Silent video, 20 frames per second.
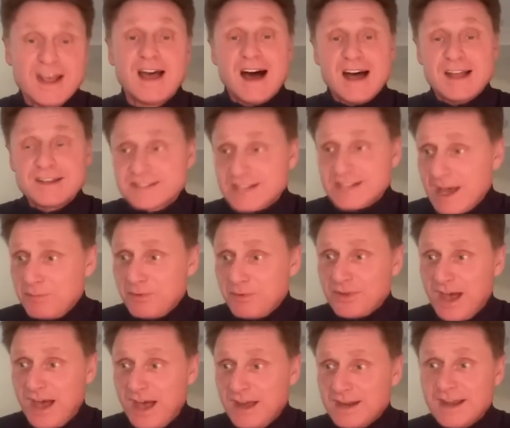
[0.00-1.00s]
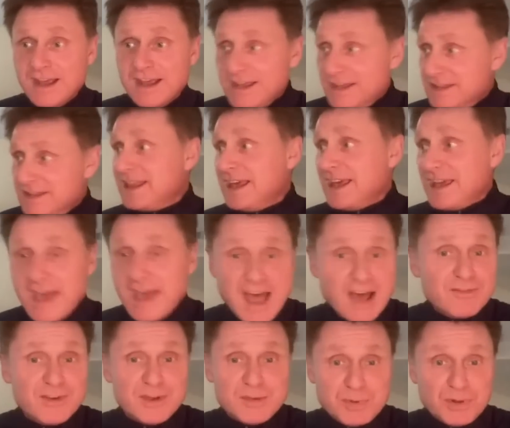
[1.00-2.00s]
On top of that, they
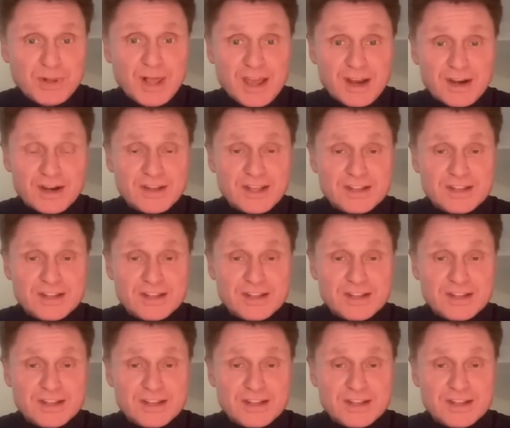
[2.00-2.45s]
have a player